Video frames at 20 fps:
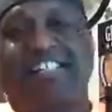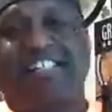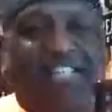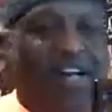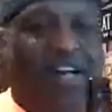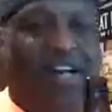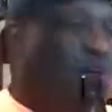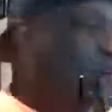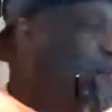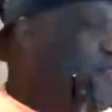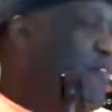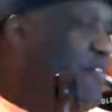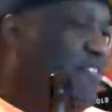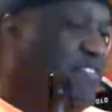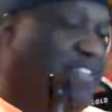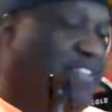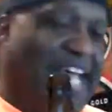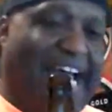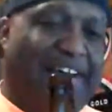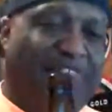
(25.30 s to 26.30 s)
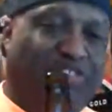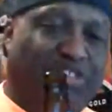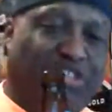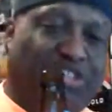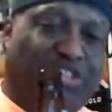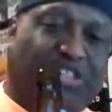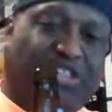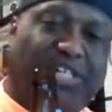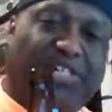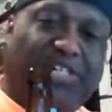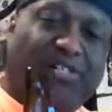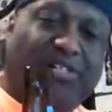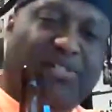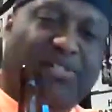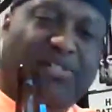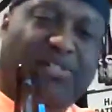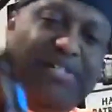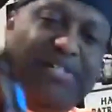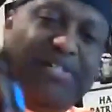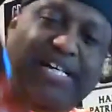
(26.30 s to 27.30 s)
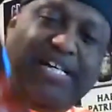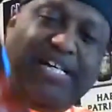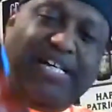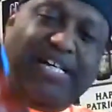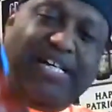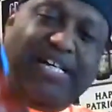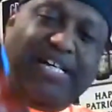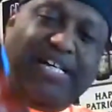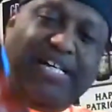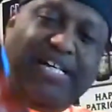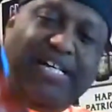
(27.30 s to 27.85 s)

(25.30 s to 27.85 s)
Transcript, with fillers: So, after show, I'm going to